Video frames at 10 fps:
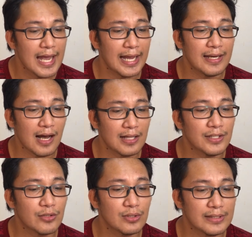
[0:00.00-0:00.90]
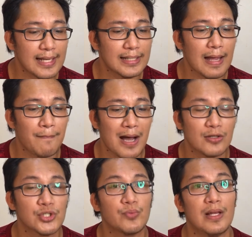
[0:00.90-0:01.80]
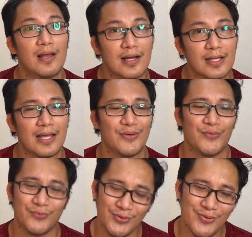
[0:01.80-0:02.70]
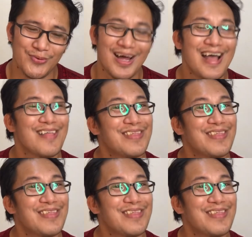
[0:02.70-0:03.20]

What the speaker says: and other content about Sri Lanka? Woo!